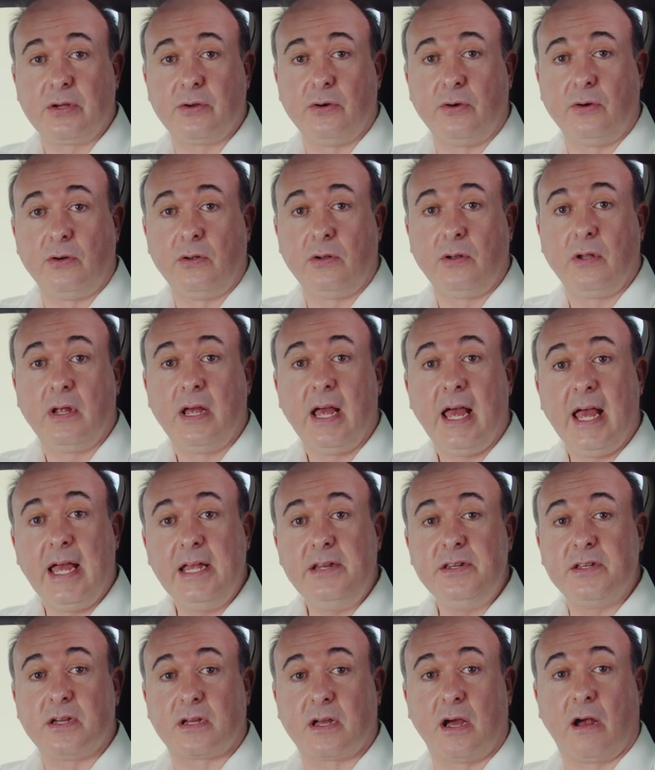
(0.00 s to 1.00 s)
call,
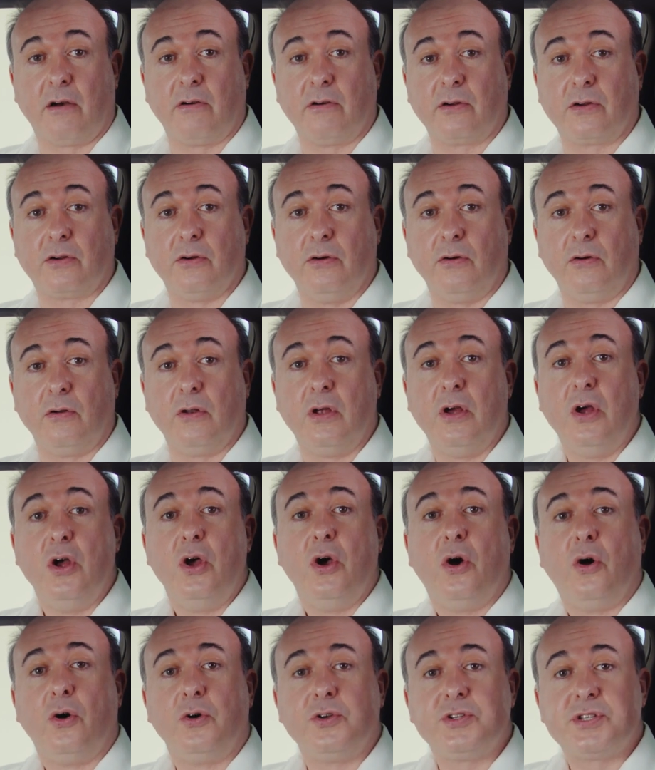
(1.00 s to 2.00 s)
end a current call,
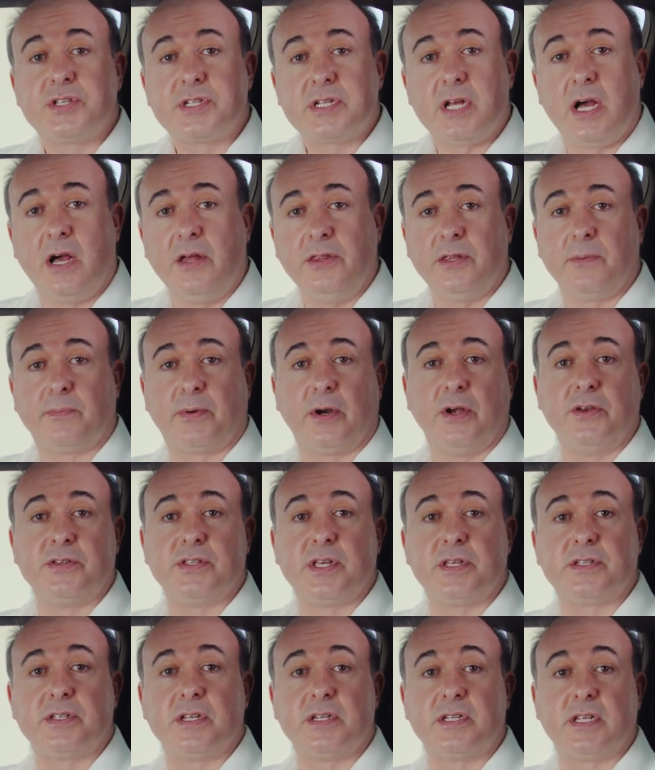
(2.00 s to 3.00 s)
or start the
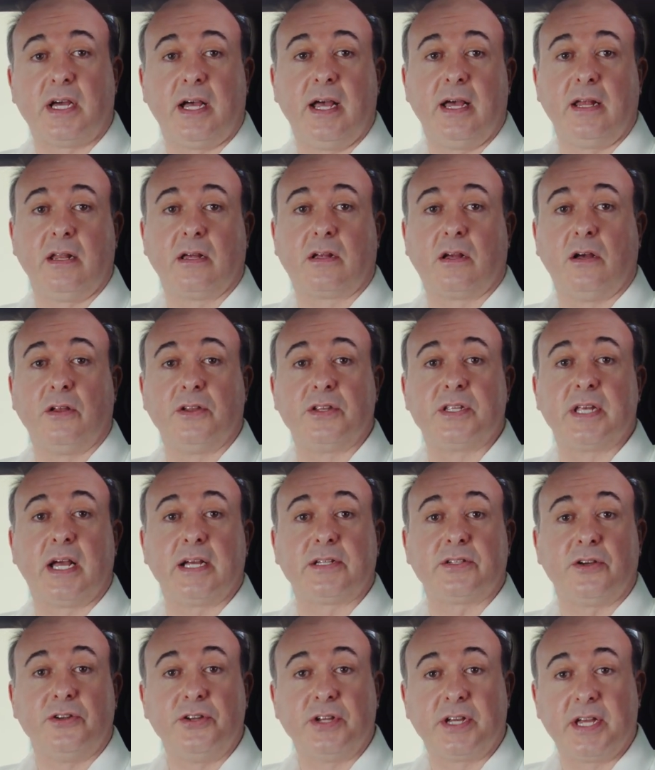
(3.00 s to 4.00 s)
process to dial a
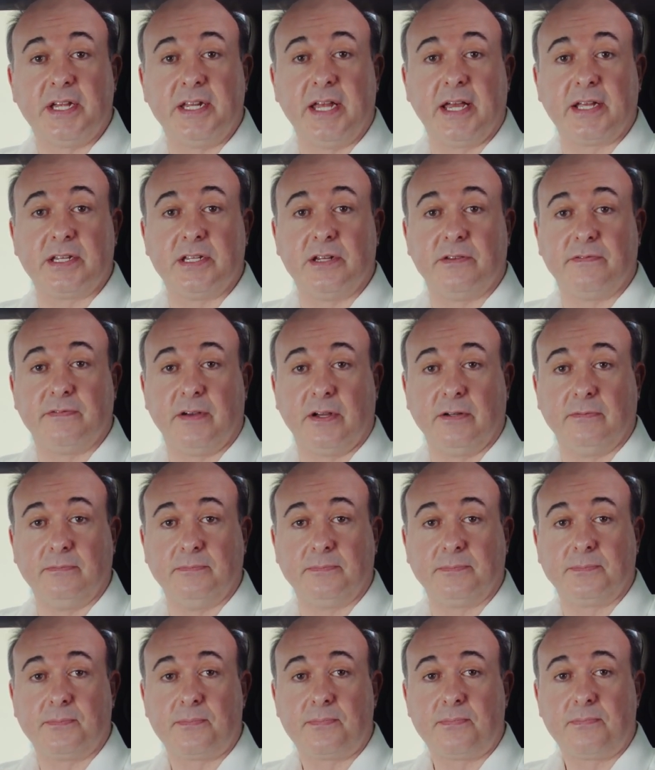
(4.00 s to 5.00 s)
contact on a connected phone.
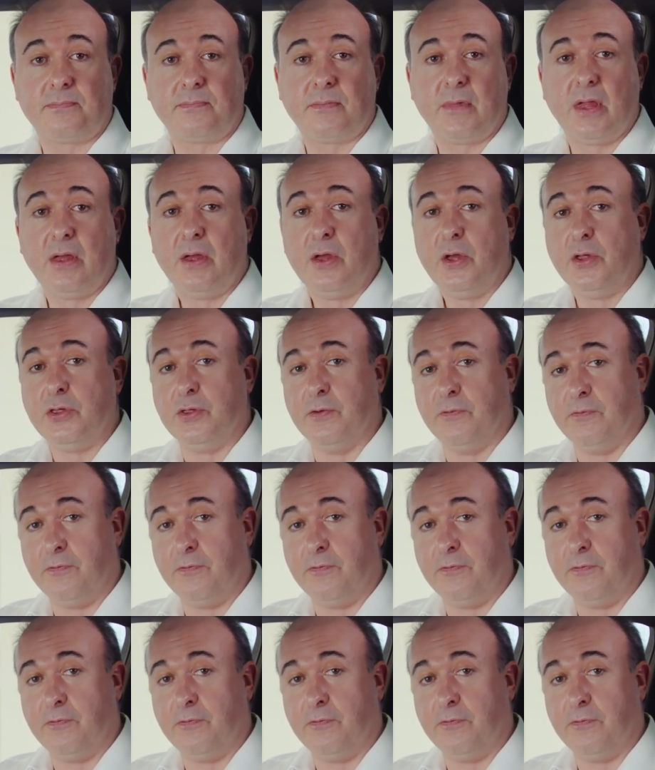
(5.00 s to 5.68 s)
The